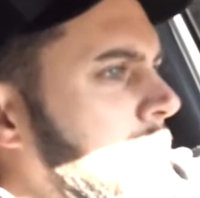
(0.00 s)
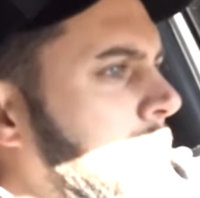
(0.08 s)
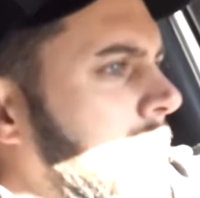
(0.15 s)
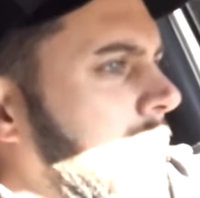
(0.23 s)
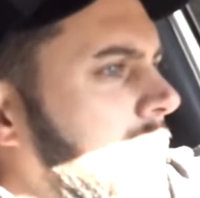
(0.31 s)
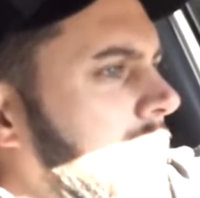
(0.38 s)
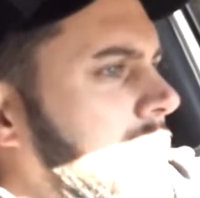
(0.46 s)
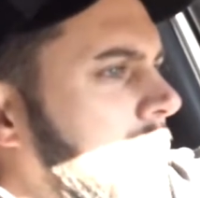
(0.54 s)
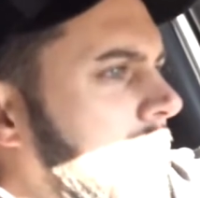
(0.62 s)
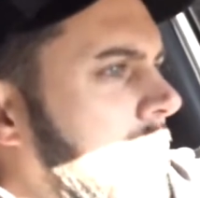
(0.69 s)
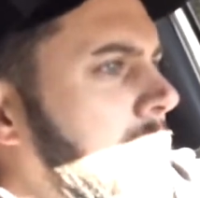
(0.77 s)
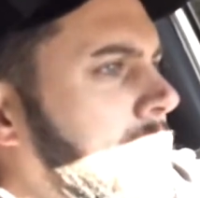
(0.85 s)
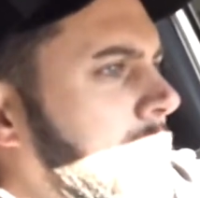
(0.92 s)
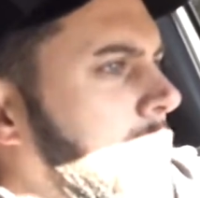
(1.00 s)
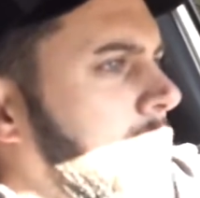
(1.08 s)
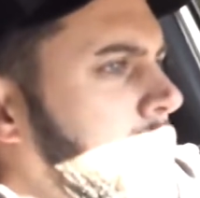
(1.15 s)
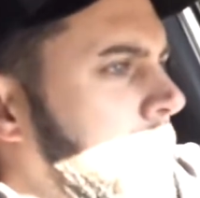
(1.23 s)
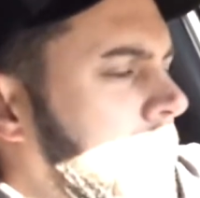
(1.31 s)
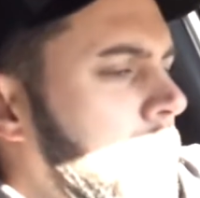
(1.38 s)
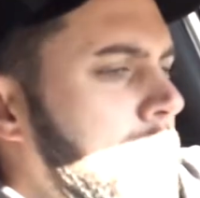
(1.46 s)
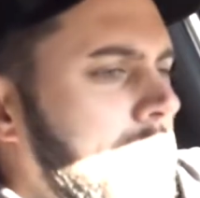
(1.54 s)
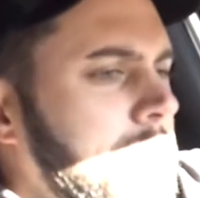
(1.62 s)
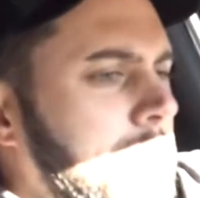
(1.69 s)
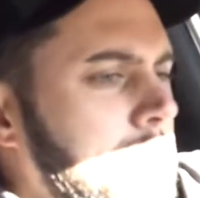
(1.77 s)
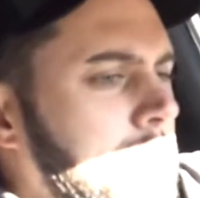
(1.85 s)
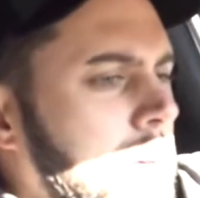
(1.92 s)
but then afterwards when I go back
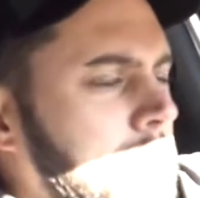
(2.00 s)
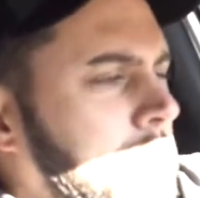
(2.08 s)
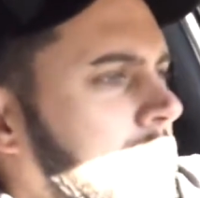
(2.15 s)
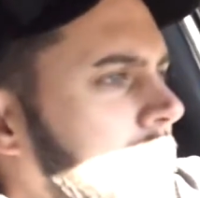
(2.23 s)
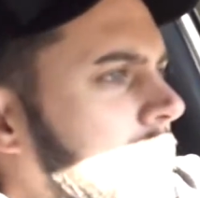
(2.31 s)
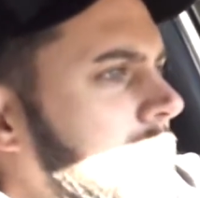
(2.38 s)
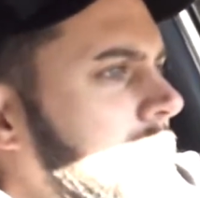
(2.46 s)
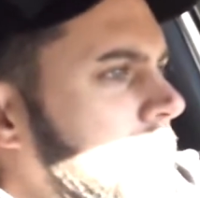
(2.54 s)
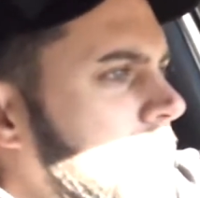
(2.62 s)
to my pump gas,